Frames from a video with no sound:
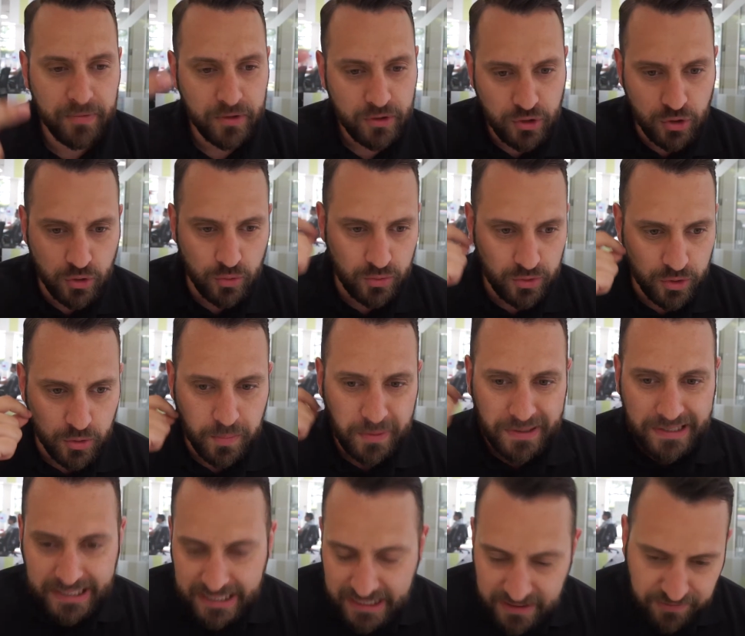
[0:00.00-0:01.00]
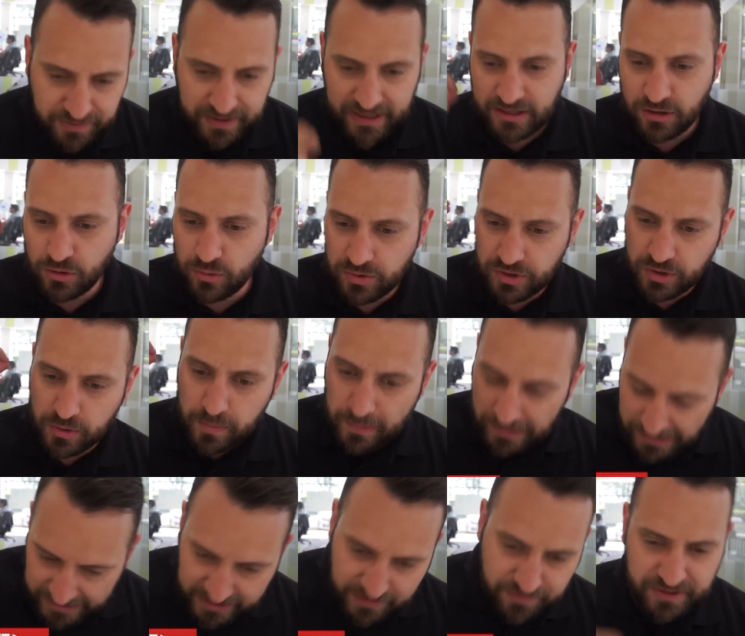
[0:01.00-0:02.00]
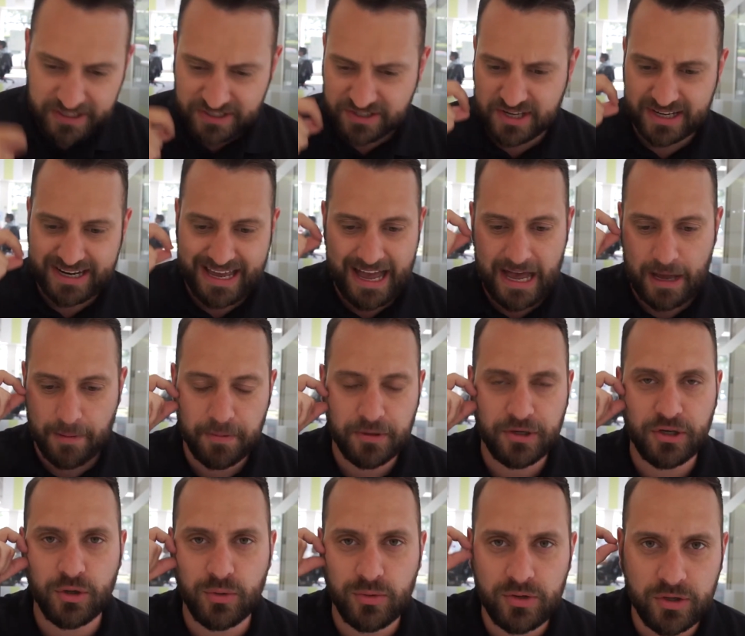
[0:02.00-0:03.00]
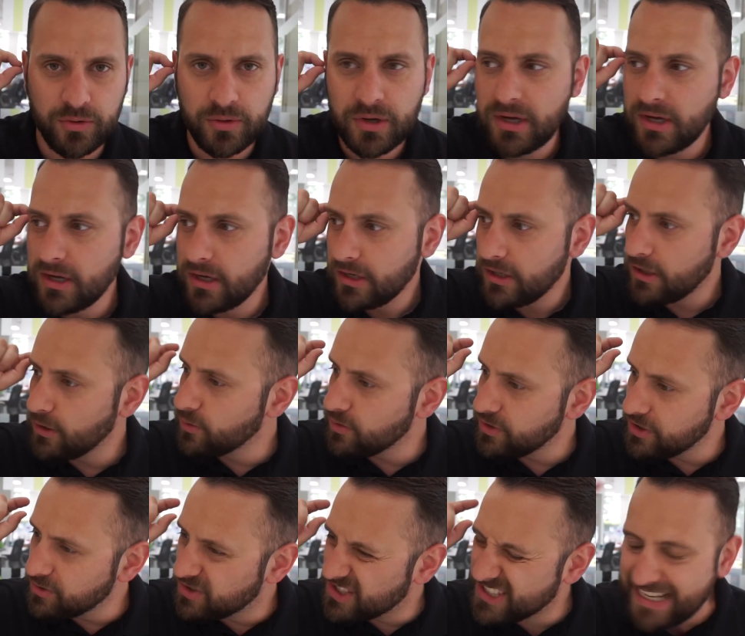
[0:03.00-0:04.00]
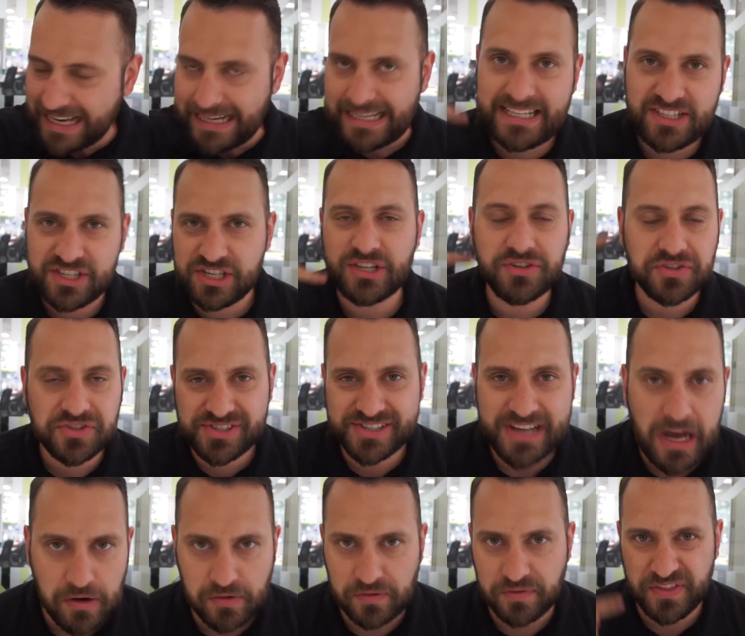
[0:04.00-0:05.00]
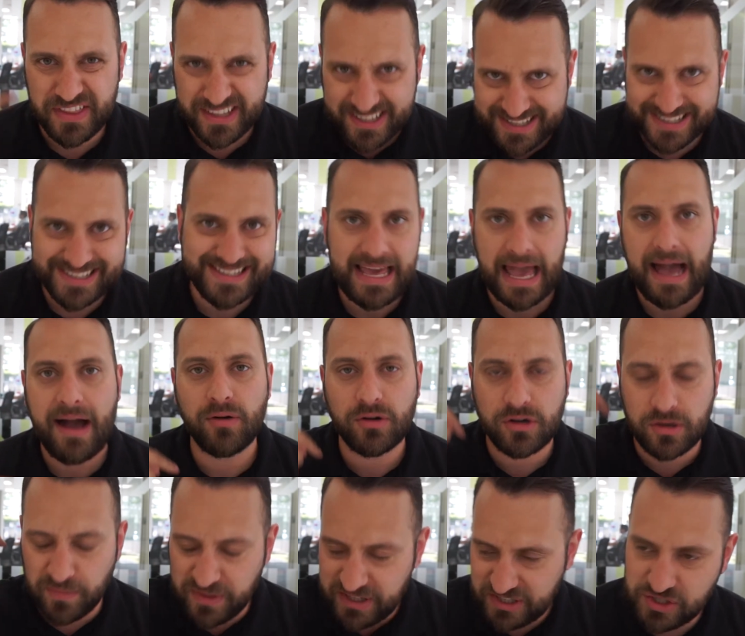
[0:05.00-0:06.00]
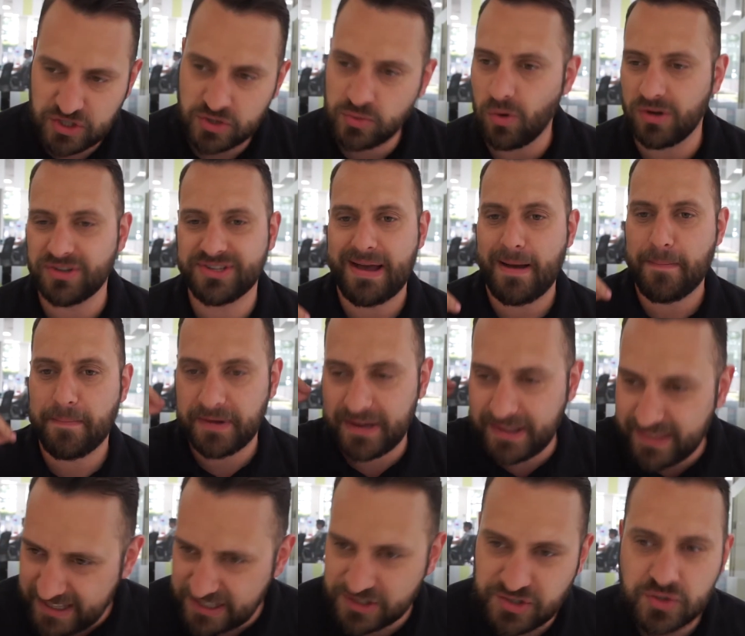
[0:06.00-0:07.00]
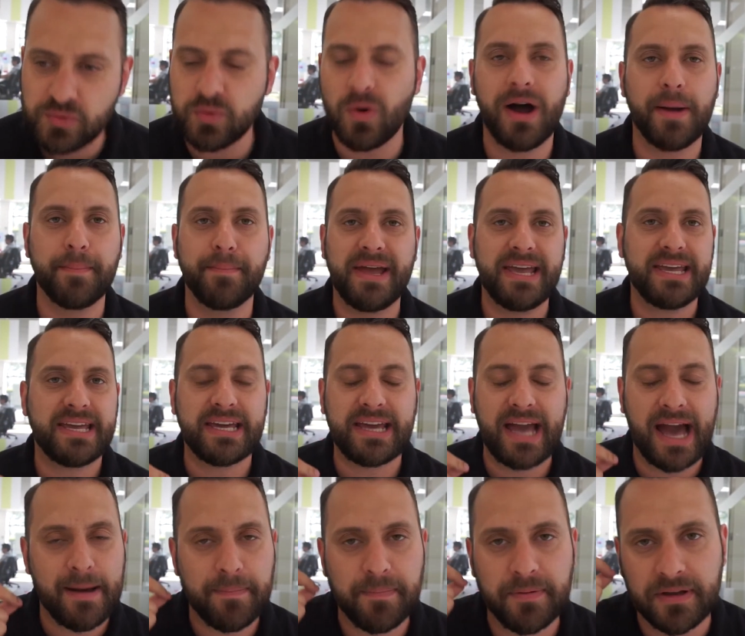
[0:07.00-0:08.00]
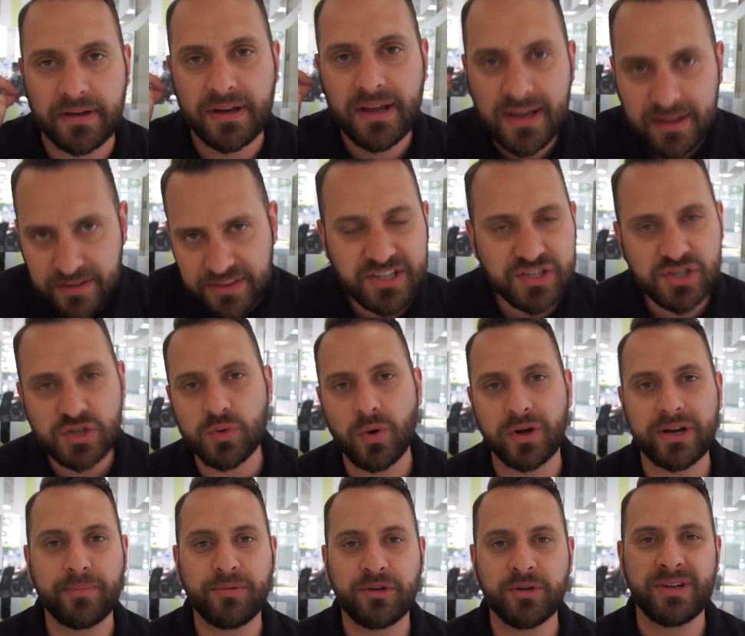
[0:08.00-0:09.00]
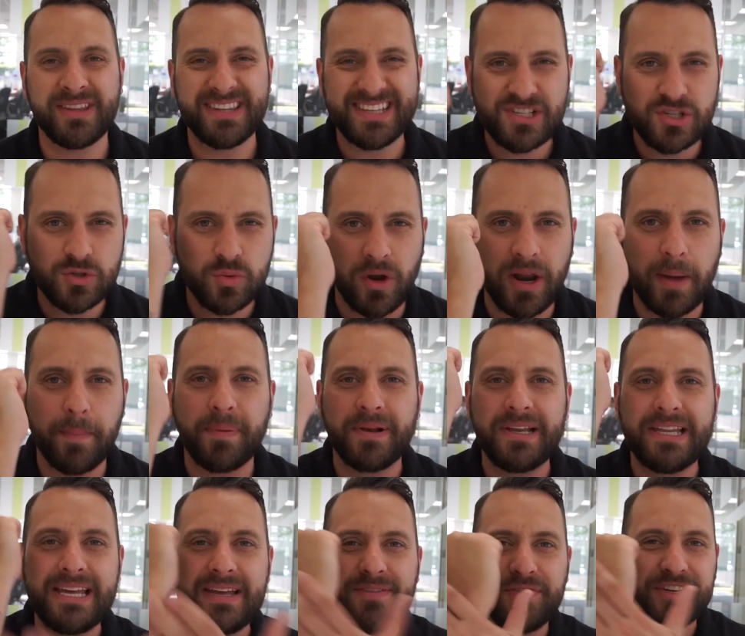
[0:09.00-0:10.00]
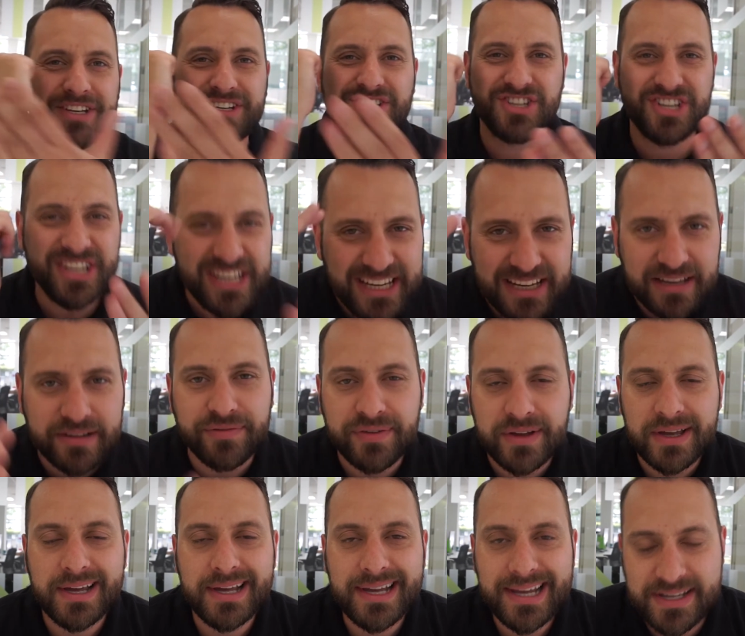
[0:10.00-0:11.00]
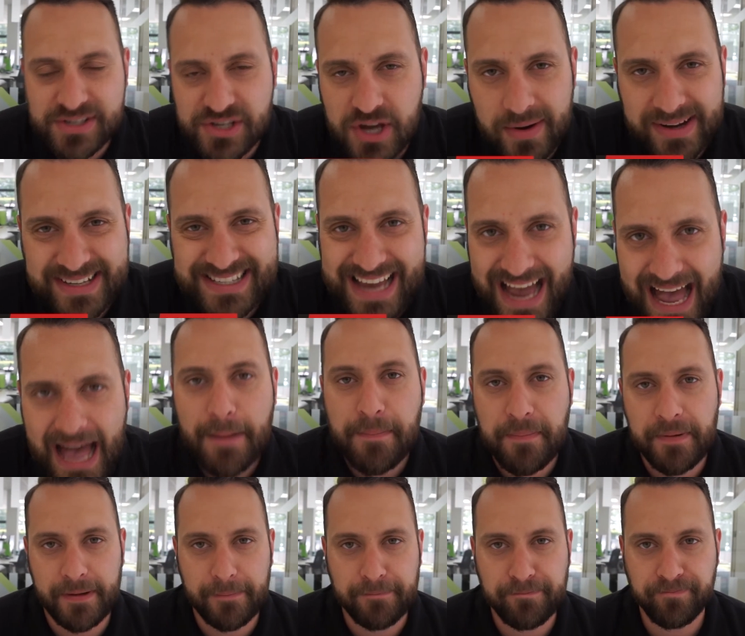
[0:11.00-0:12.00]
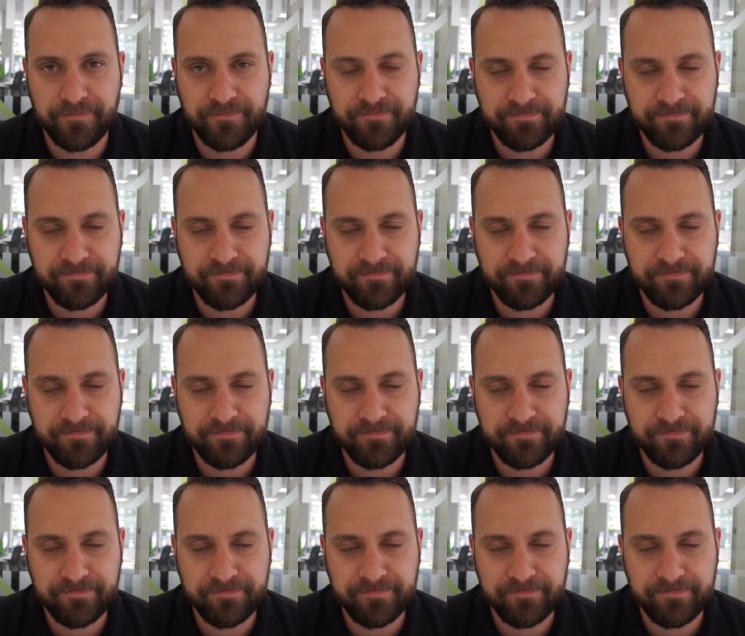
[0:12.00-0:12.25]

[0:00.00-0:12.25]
you believe it. You believe that it's going to happen. You sell it to yourself. This is the outcome. This is what's happening. This is what I'm making happen. This is what I'm doing. This is what I believe and achieve is going to happen.